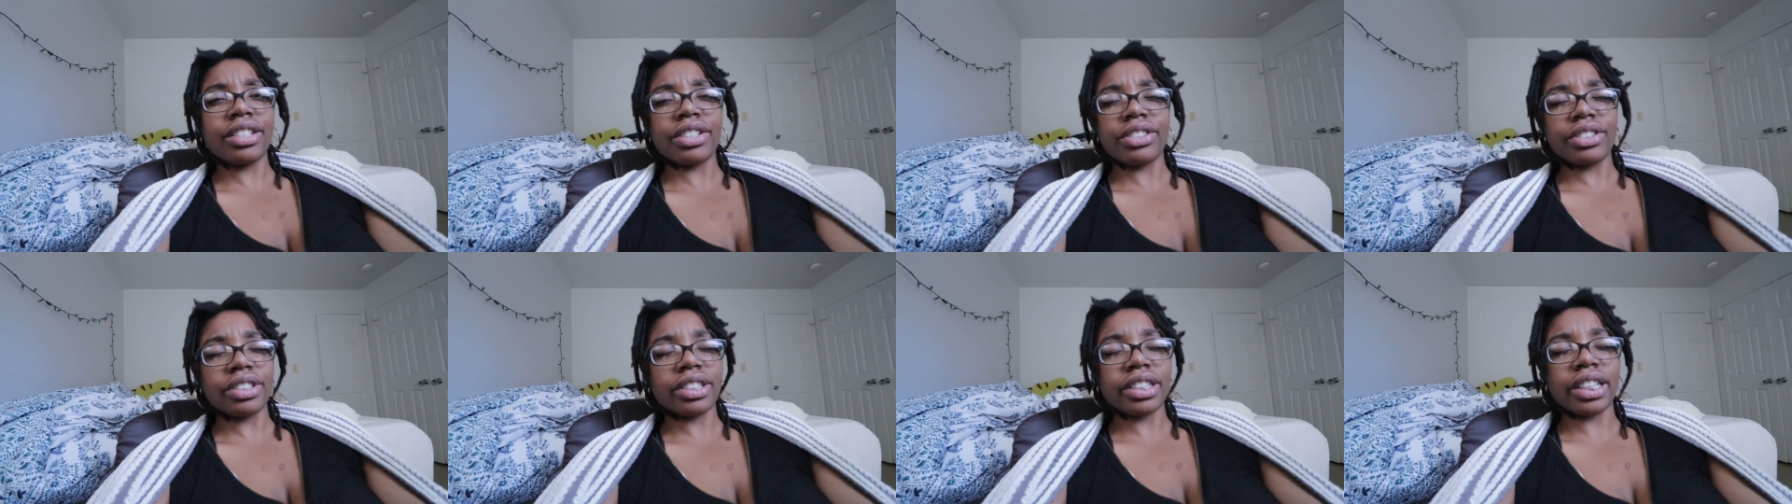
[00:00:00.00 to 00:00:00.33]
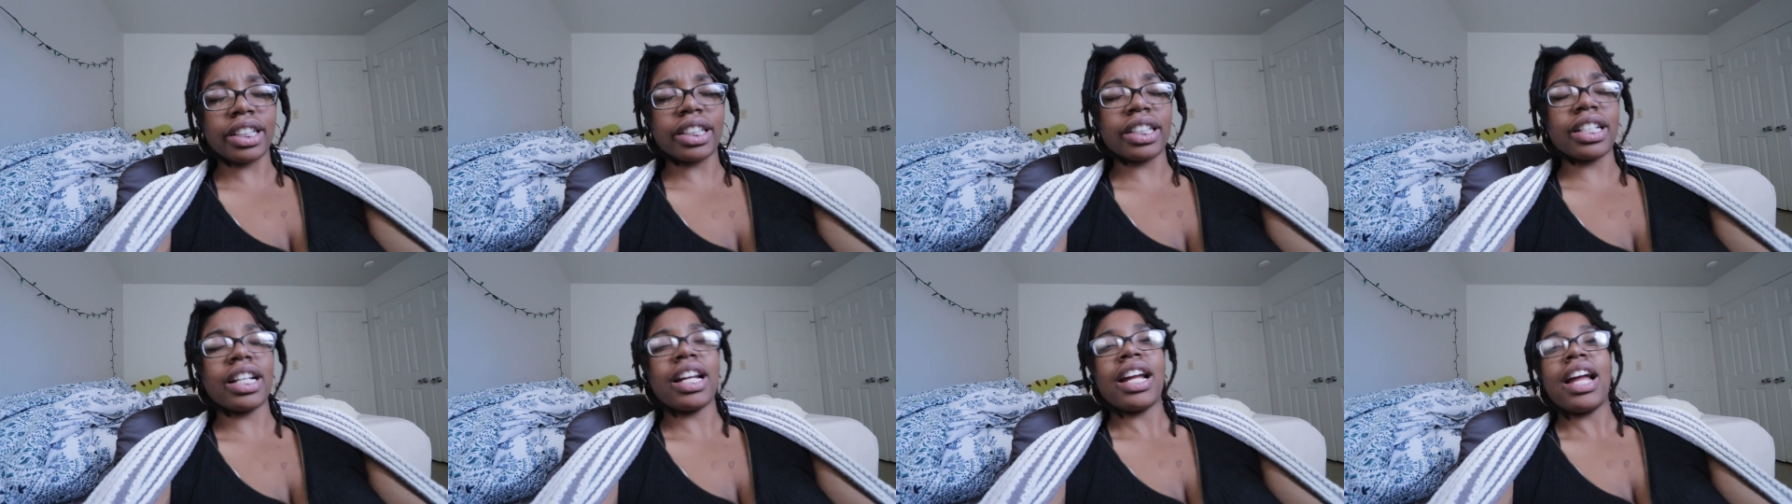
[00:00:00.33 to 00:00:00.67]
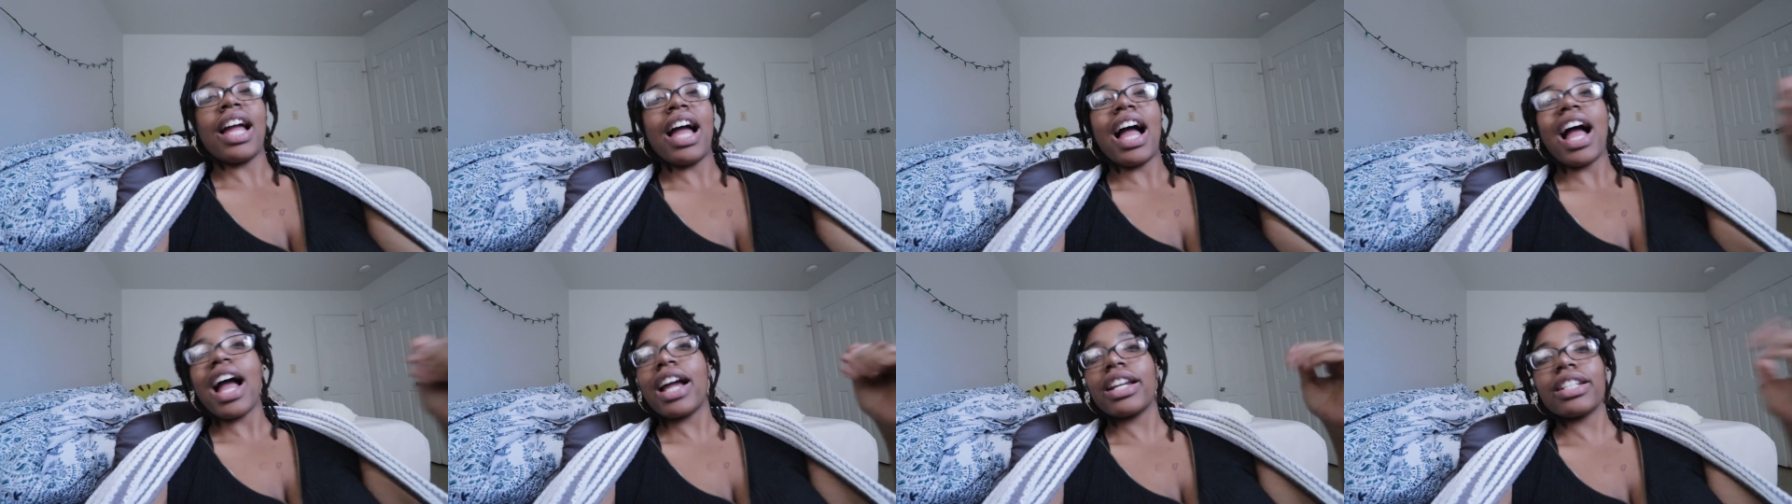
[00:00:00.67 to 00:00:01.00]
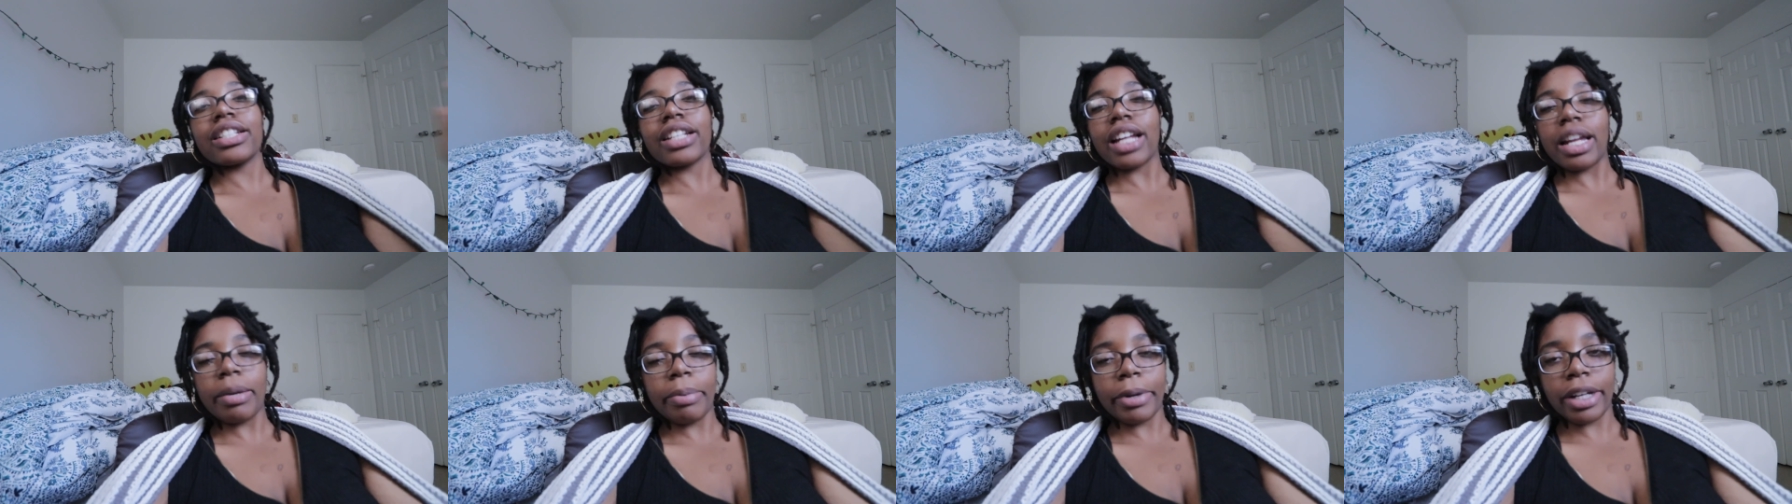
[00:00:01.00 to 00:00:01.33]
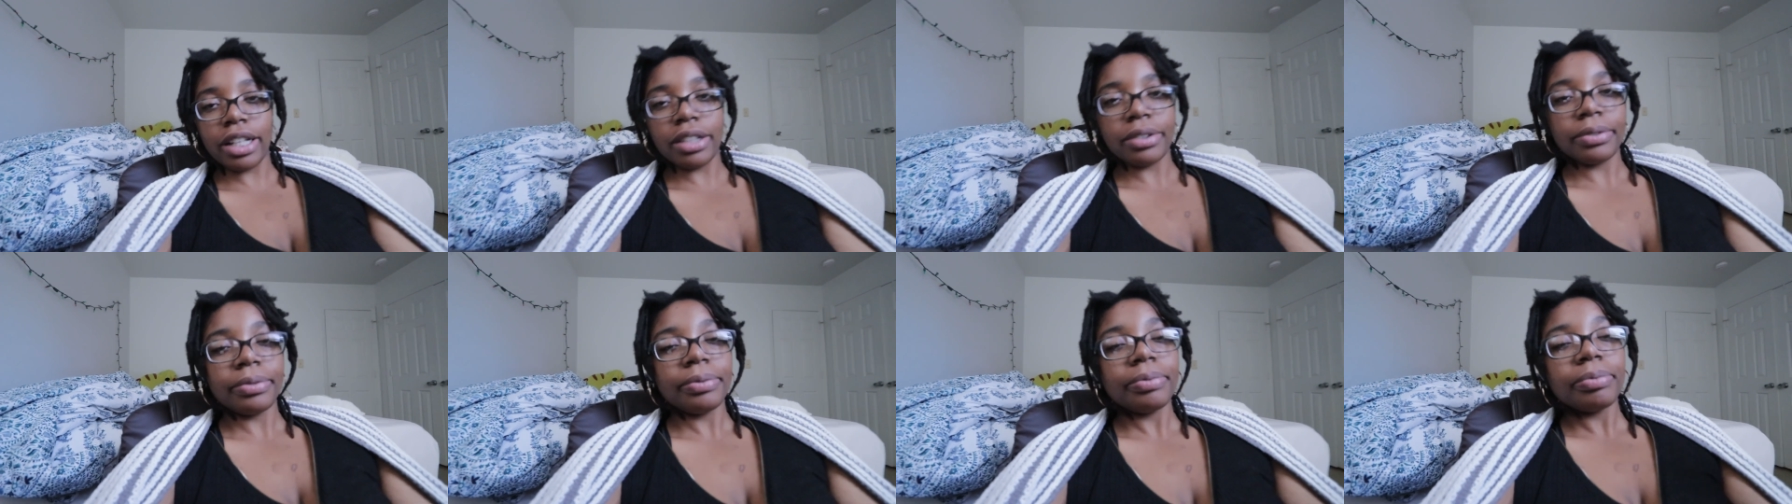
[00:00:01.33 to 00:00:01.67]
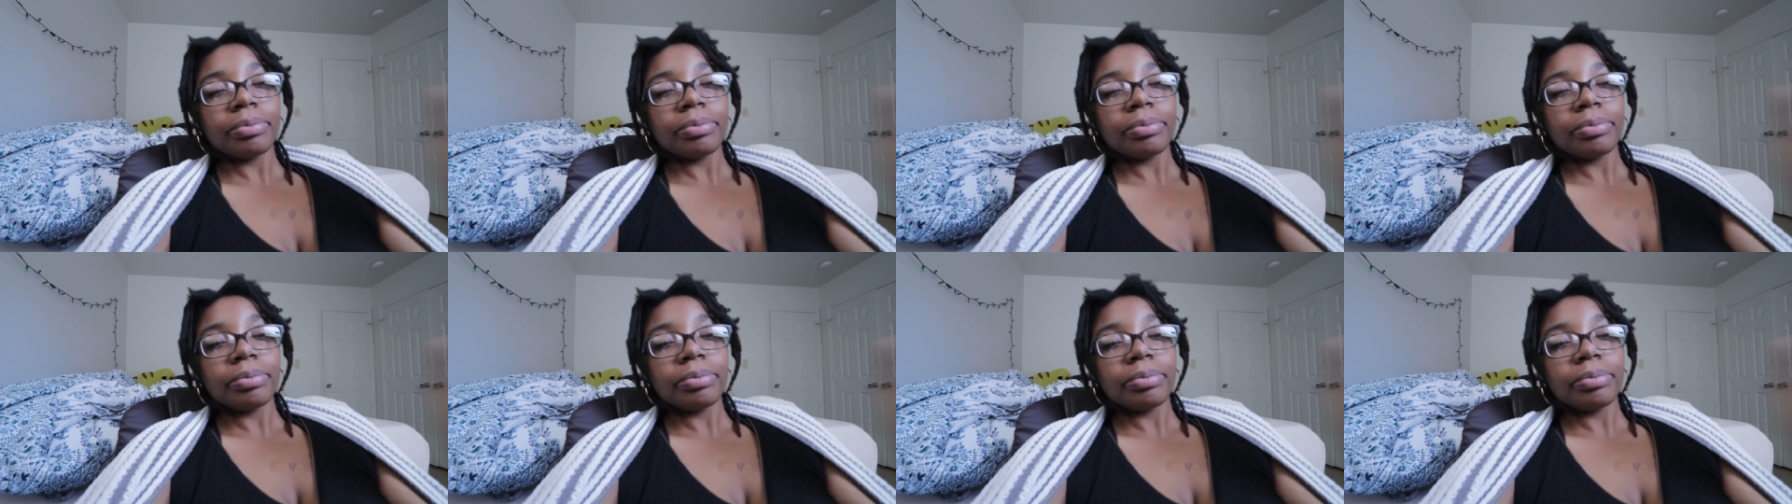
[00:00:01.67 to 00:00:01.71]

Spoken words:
so it's like I just gotta paint.